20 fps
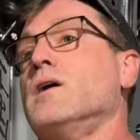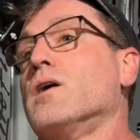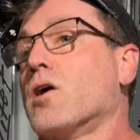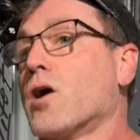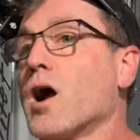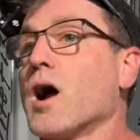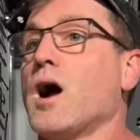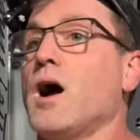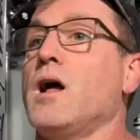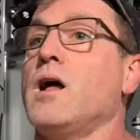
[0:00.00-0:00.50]
All
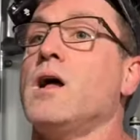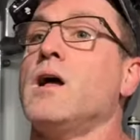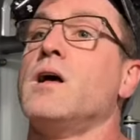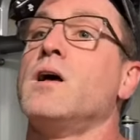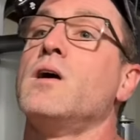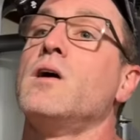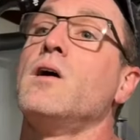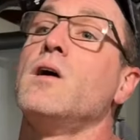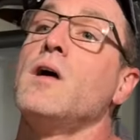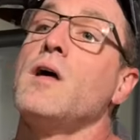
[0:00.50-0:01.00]
right,
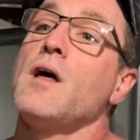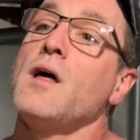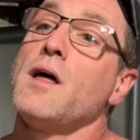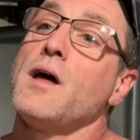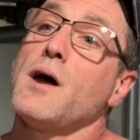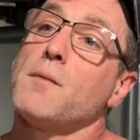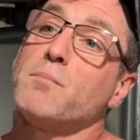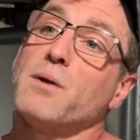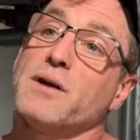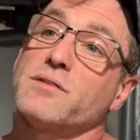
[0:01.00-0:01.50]

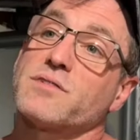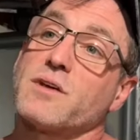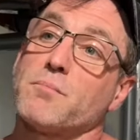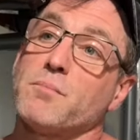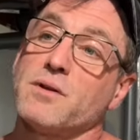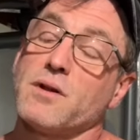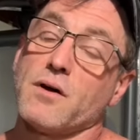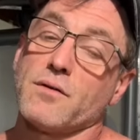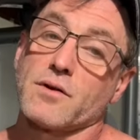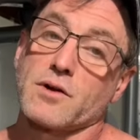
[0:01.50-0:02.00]
that brings
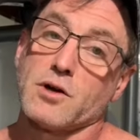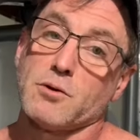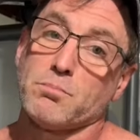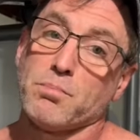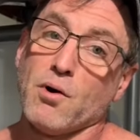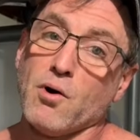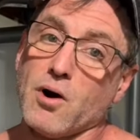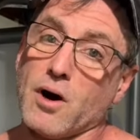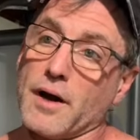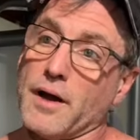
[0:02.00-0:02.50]
up another good
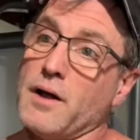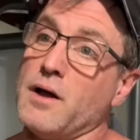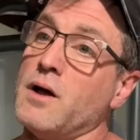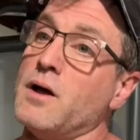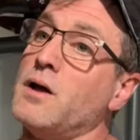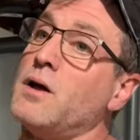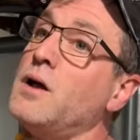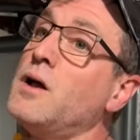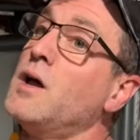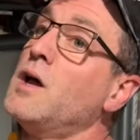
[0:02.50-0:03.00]
point.
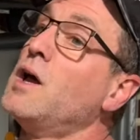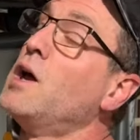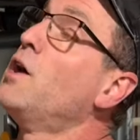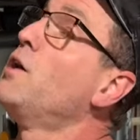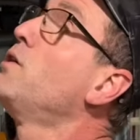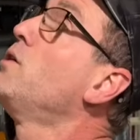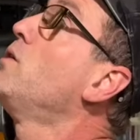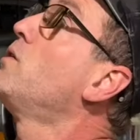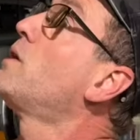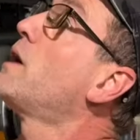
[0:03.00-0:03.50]

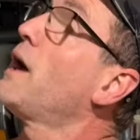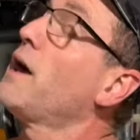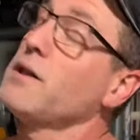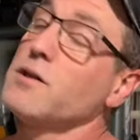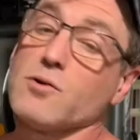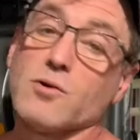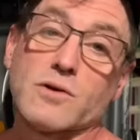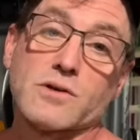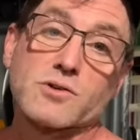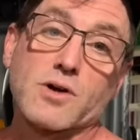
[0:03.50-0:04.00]
You can
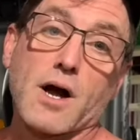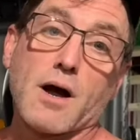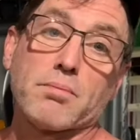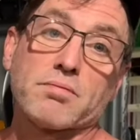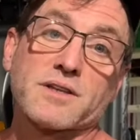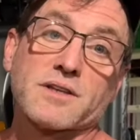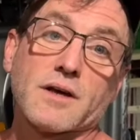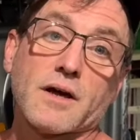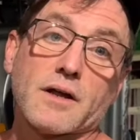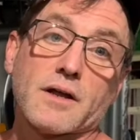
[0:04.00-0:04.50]
do a drop
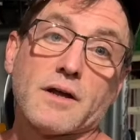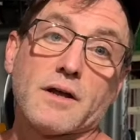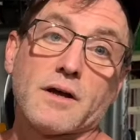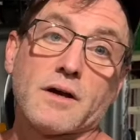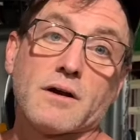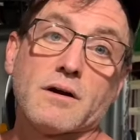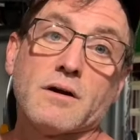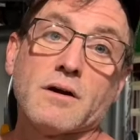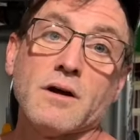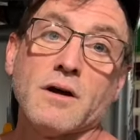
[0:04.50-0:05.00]
set
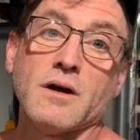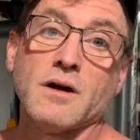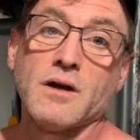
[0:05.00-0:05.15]
here.